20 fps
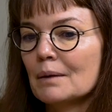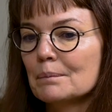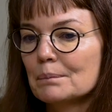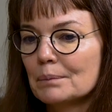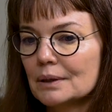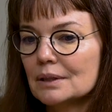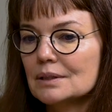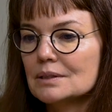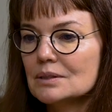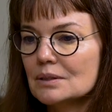
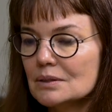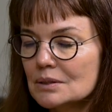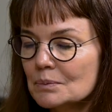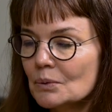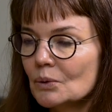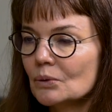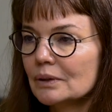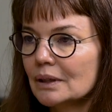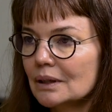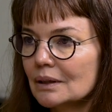But it's the
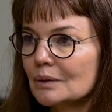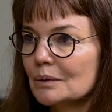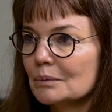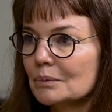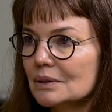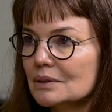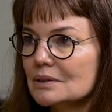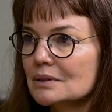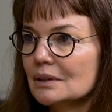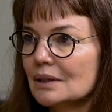small
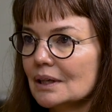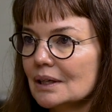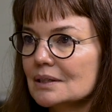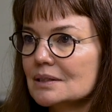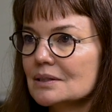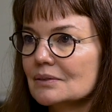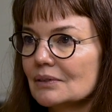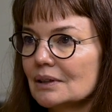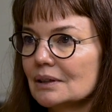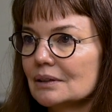increments that adds
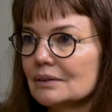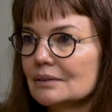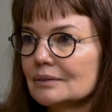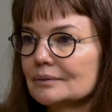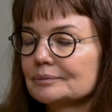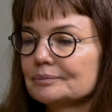the value.